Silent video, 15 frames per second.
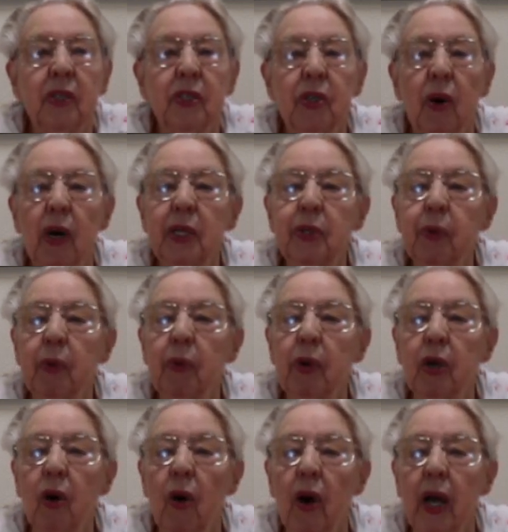So as we
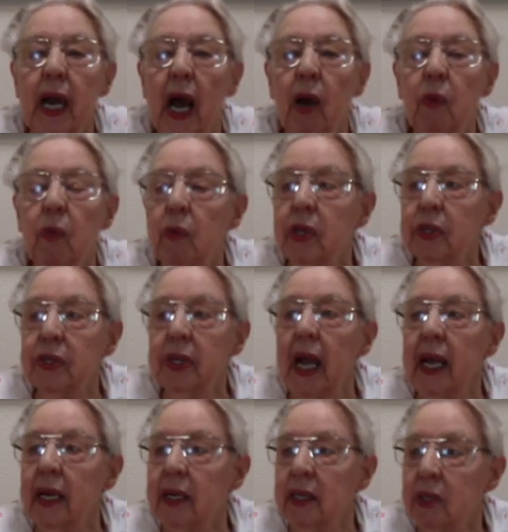were going out, we're
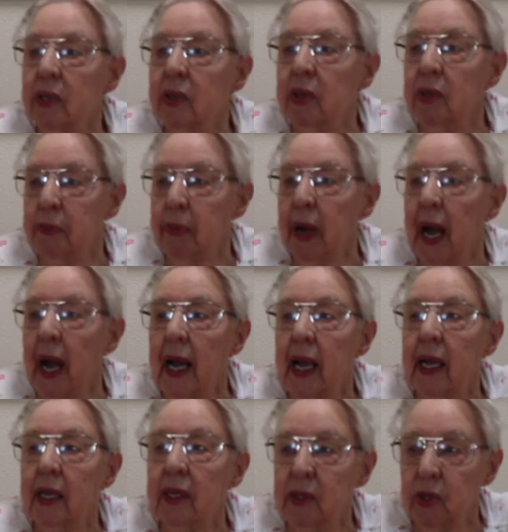saying goodbye,
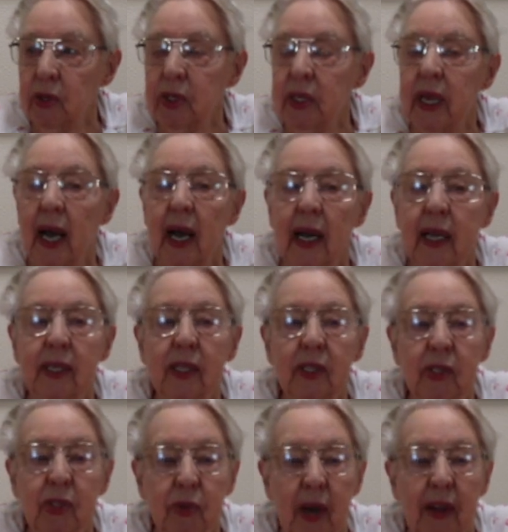good night
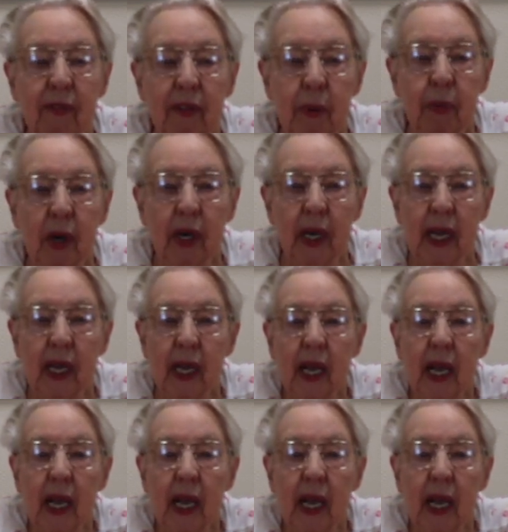to everybody.